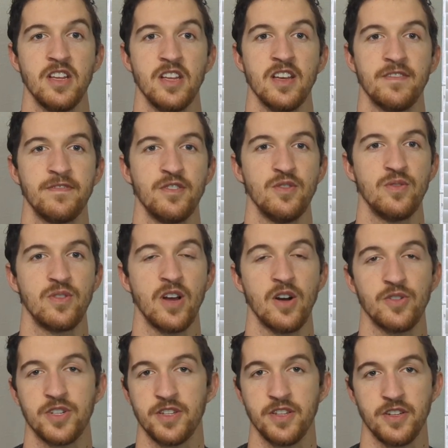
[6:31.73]
If you go
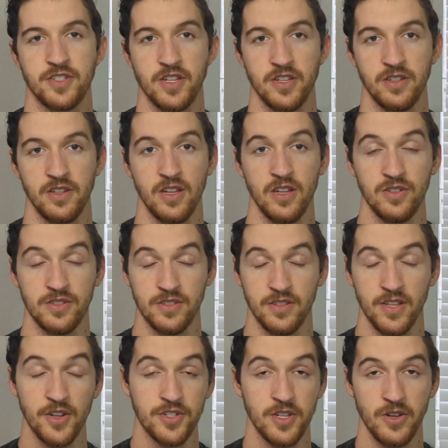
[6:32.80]
to
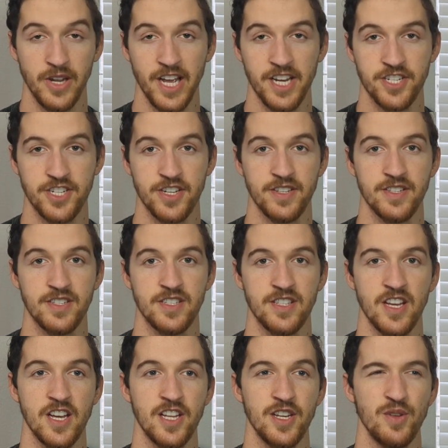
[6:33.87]
those locations,
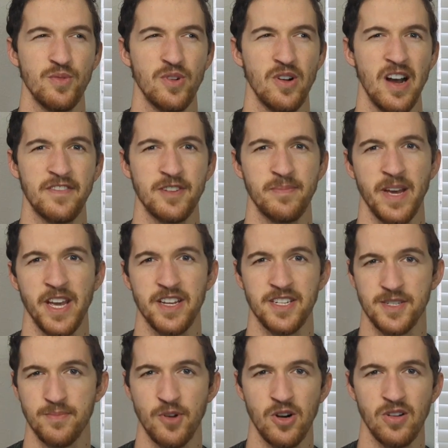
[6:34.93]
then you will have to pay a
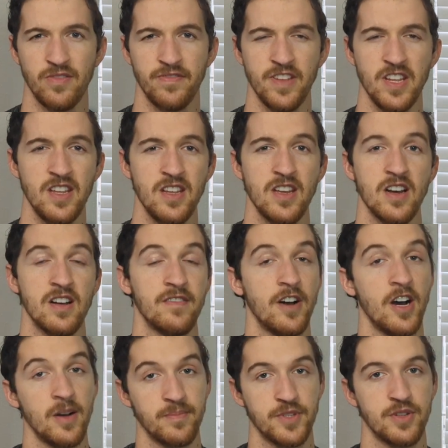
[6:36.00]
small fee of
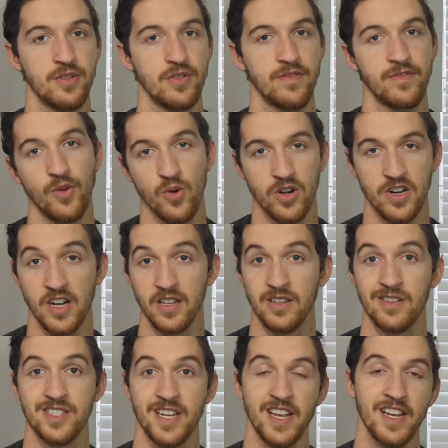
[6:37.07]
up to
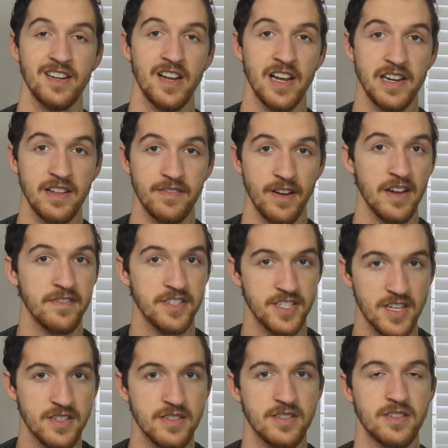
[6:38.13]

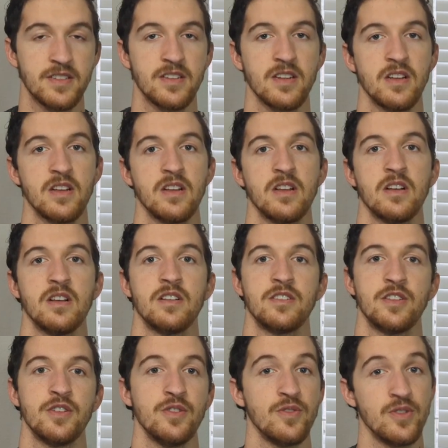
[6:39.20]
$4.95
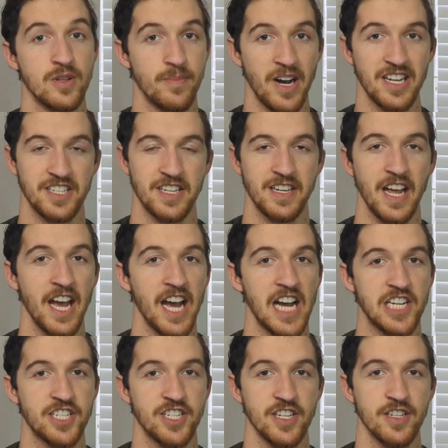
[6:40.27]
to deposit
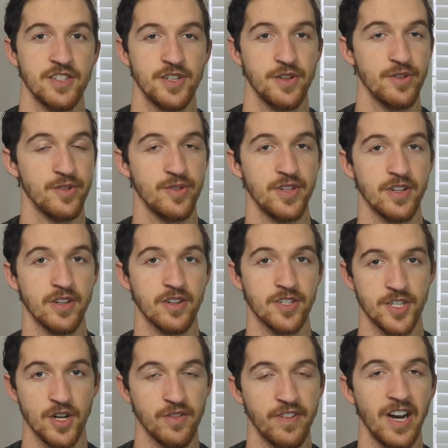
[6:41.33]
cash into your
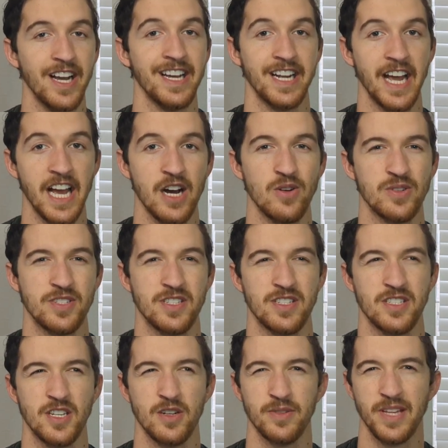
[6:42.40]
SoFi account.
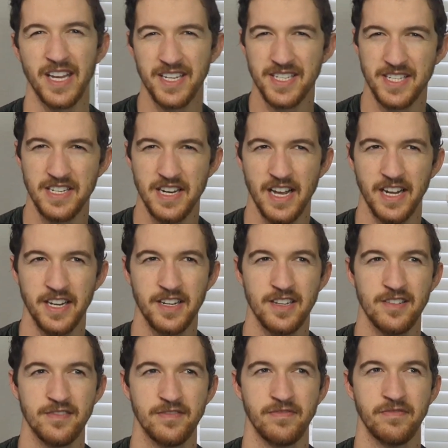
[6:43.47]
So that is a
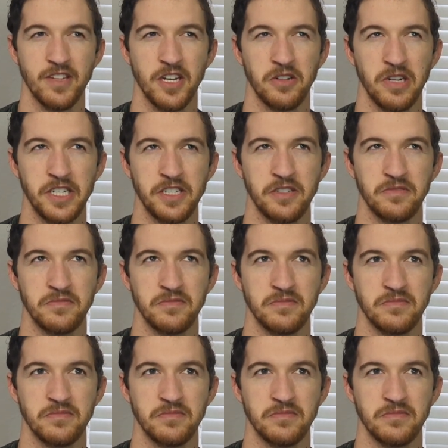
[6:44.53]
negative. I don't